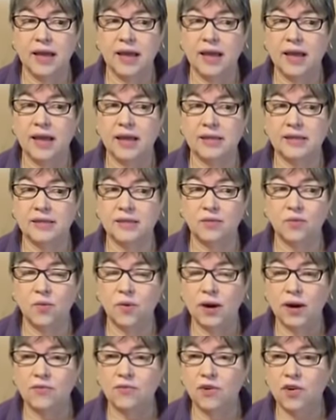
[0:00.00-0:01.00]
and
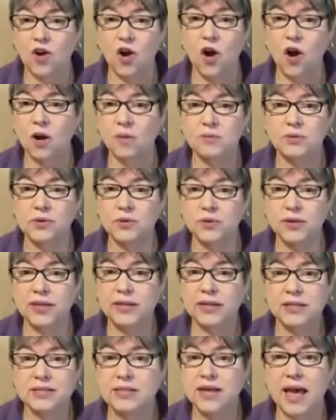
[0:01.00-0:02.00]
whatever carbs are
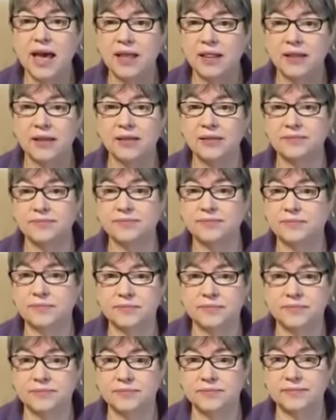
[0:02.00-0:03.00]
in the salad.
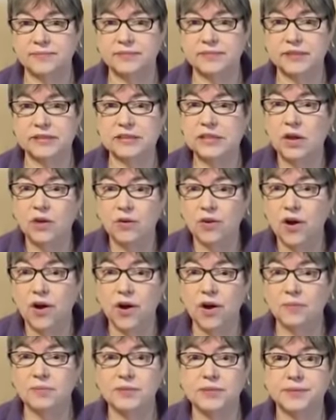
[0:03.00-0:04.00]
No
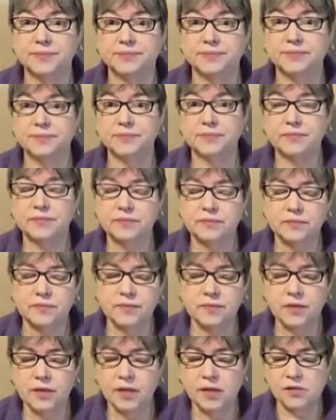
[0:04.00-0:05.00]
carbs.
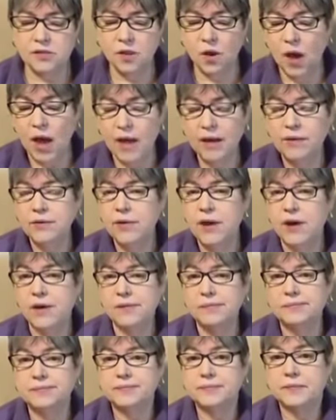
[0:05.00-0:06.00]
So I don't
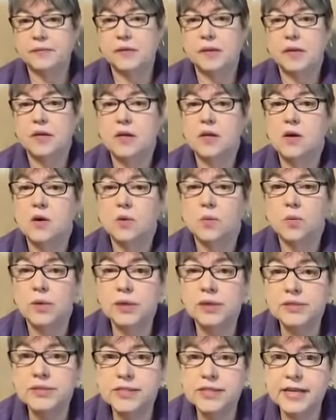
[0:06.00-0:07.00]
know.
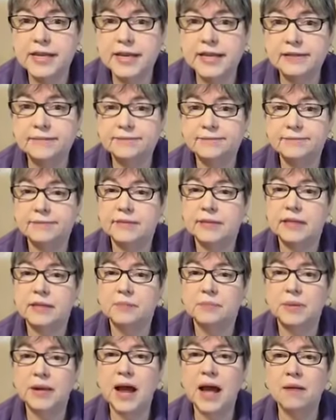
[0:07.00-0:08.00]
We'll see.
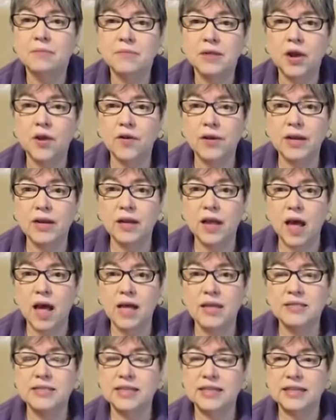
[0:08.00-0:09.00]
But I'm learning
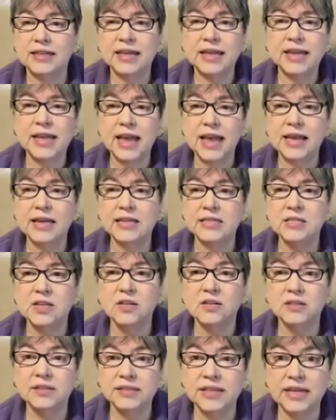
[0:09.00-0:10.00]
lots, and Leanne is
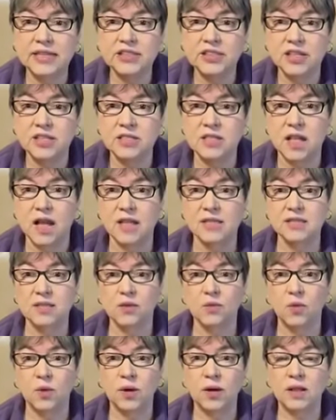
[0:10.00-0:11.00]
going to teach us lots
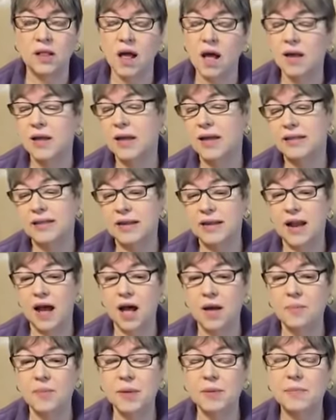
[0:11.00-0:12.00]
at 1 o'clock, and then
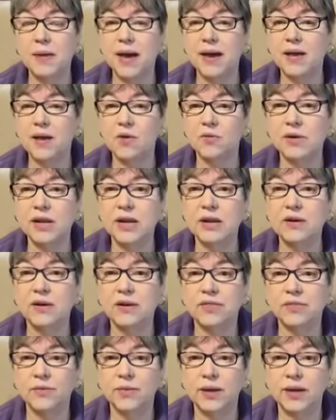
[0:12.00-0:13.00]
I'll be back on here
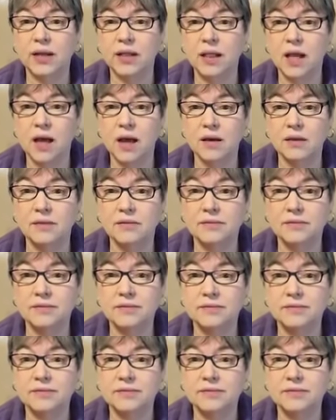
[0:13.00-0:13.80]
at 3 o'clock.